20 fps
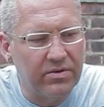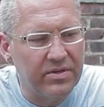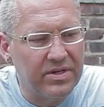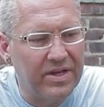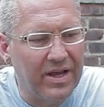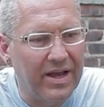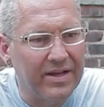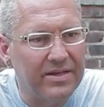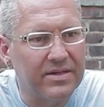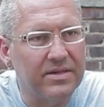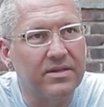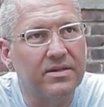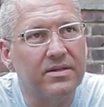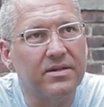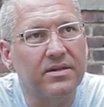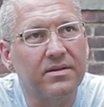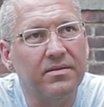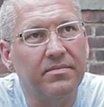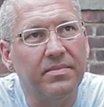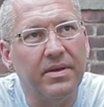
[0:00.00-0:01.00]

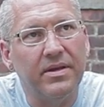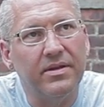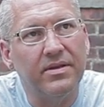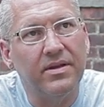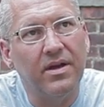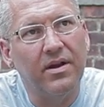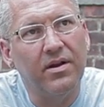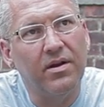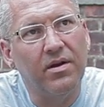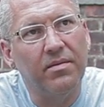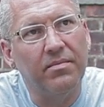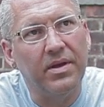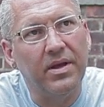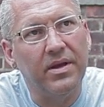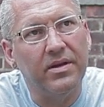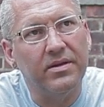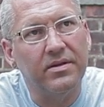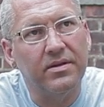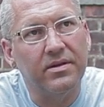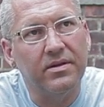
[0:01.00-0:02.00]
test being done on
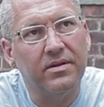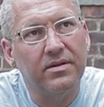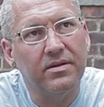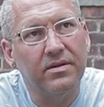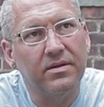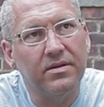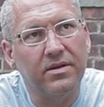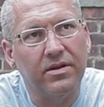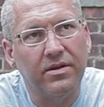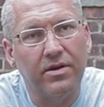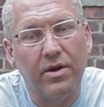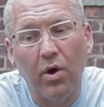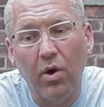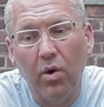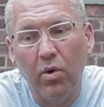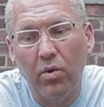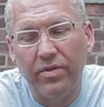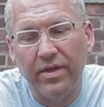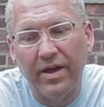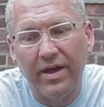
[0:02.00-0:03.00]
me to
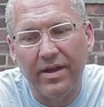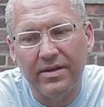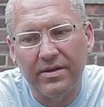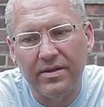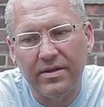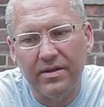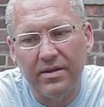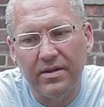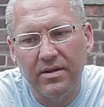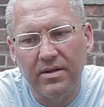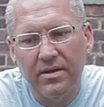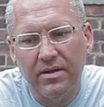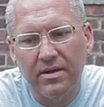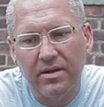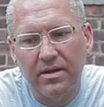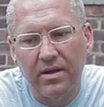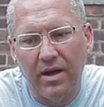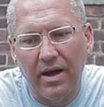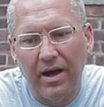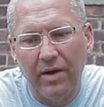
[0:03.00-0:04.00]
know that
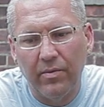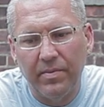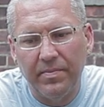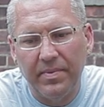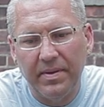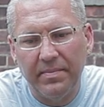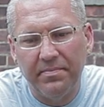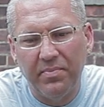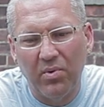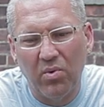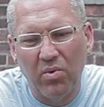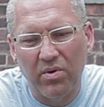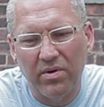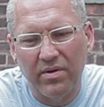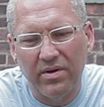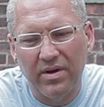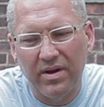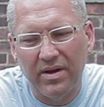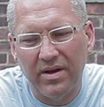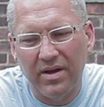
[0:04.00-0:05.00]
I would be
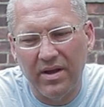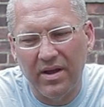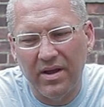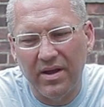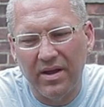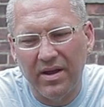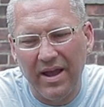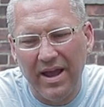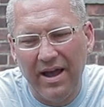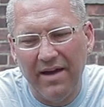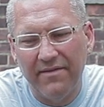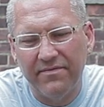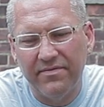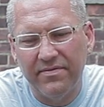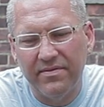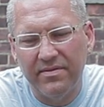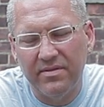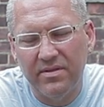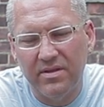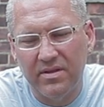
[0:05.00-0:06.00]
born and have
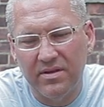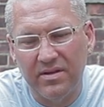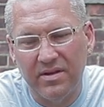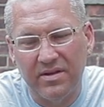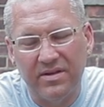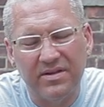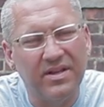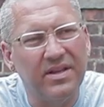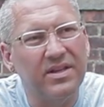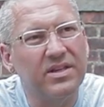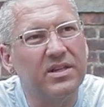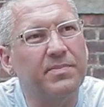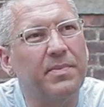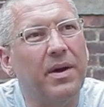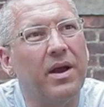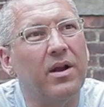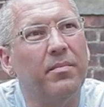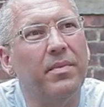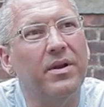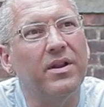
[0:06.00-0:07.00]
the disease
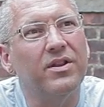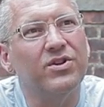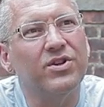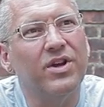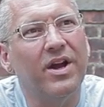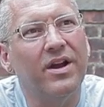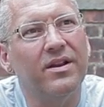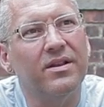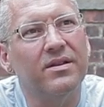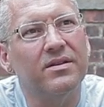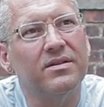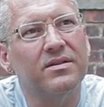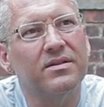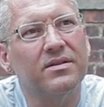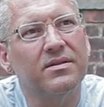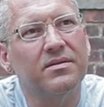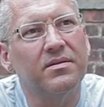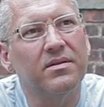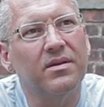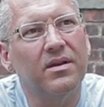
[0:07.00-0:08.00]
spinal meningitis.
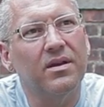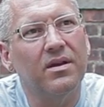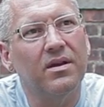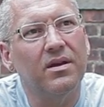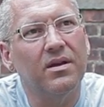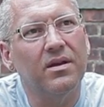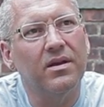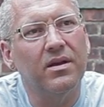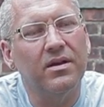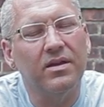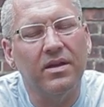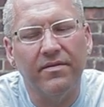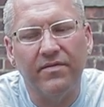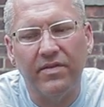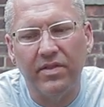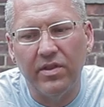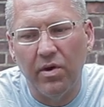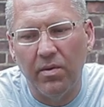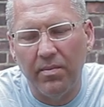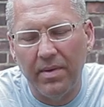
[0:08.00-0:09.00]

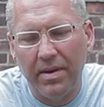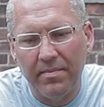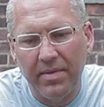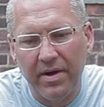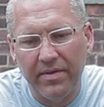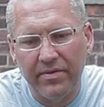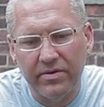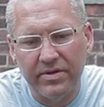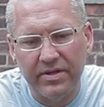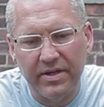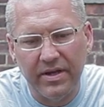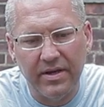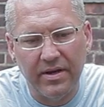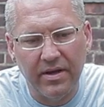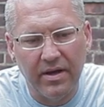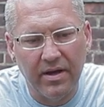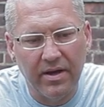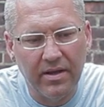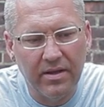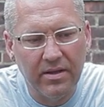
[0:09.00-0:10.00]
Even though my mother did
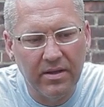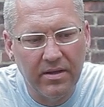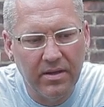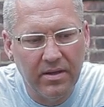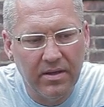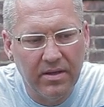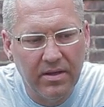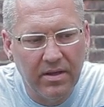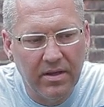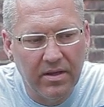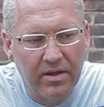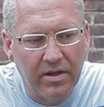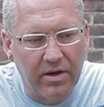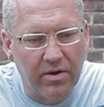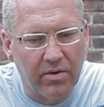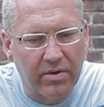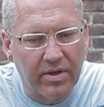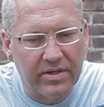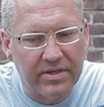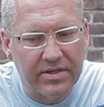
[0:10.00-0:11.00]

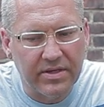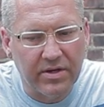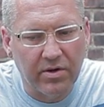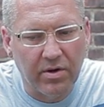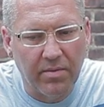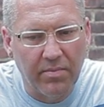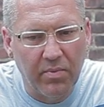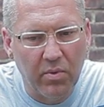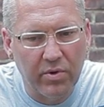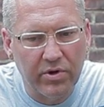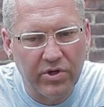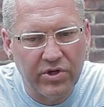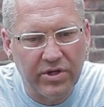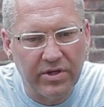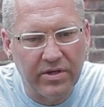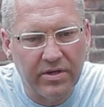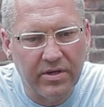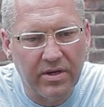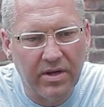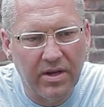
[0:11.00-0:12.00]
consider
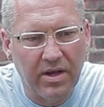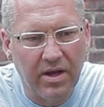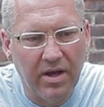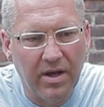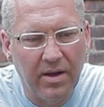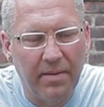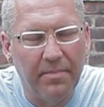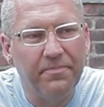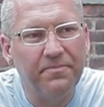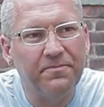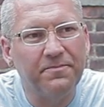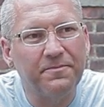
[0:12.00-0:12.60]
abortion. I